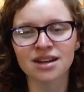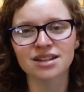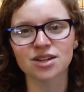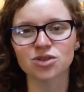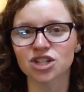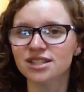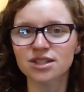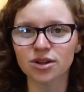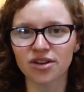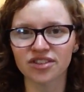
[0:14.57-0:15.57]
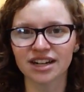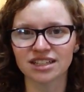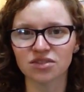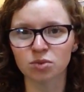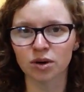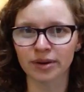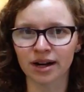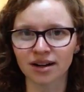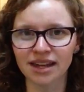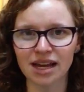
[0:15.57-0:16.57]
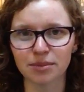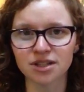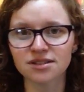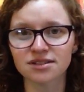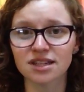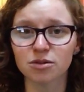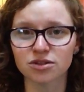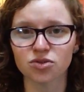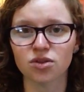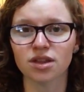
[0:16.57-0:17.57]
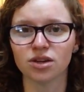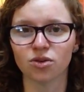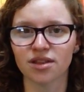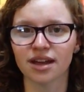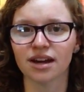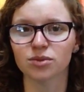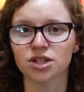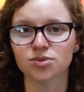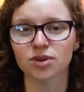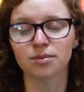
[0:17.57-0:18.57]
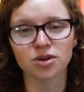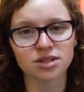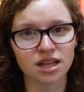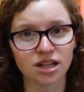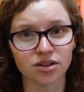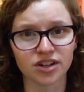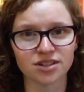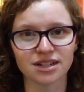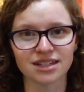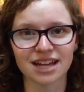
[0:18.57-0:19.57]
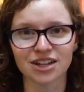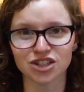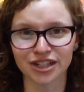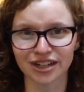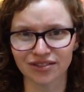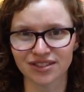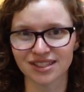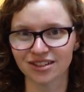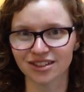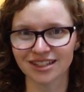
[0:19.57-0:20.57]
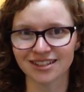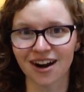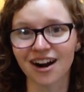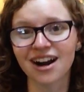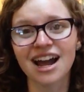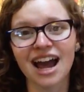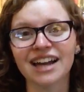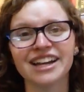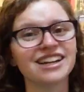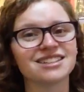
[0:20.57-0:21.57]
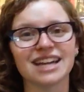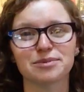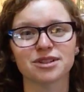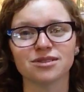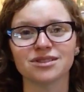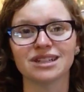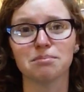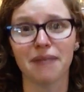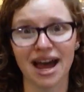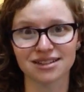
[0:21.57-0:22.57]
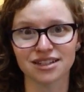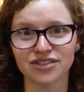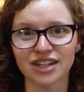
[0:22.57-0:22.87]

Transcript: So just so you have an idea of where we are on campus, Siebel's toward the north end, which is where most of the university's engineering facilities are, and it is absolutely massive.